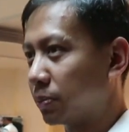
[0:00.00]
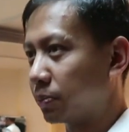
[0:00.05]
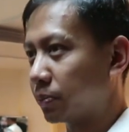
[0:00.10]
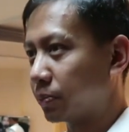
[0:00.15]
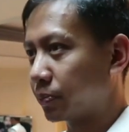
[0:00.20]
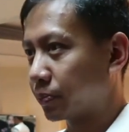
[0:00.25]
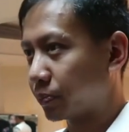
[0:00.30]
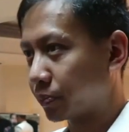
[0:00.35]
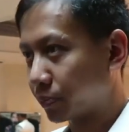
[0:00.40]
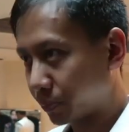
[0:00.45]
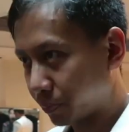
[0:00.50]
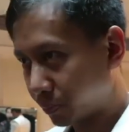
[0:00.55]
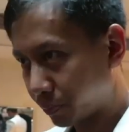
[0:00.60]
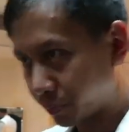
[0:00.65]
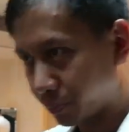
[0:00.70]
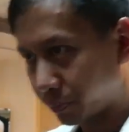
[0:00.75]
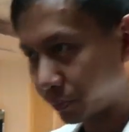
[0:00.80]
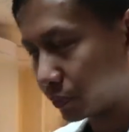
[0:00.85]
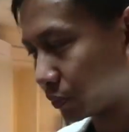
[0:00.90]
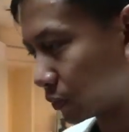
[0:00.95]
Yeah.
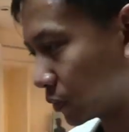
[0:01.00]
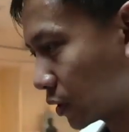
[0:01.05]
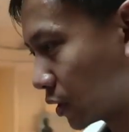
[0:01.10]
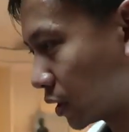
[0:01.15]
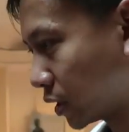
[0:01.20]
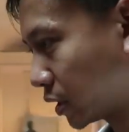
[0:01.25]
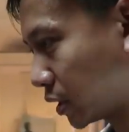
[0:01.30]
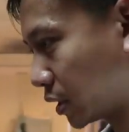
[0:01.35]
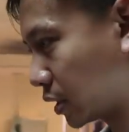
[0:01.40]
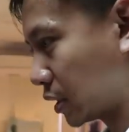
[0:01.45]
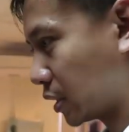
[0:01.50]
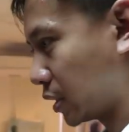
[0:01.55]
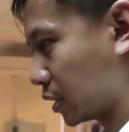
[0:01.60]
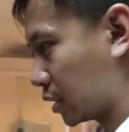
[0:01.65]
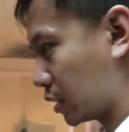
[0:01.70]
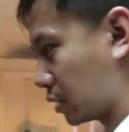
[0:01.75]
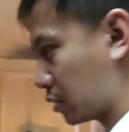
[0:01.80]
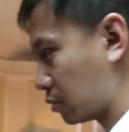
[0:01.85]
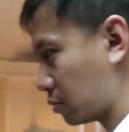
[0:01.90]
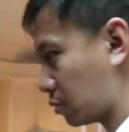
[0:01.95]

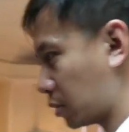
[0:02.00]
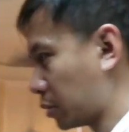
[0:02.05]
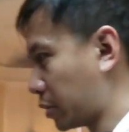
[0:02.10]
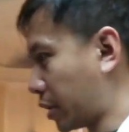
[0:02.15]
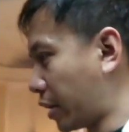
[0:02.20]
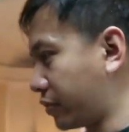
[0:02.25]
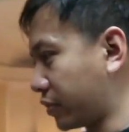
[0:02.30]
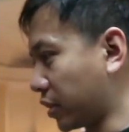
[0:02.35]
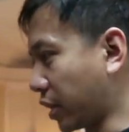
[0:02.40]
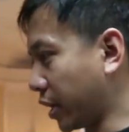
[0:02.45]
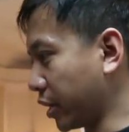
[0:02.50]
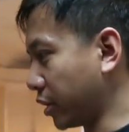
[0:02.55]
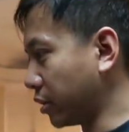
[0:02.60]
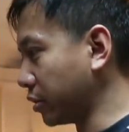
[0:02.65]
Maybe something else.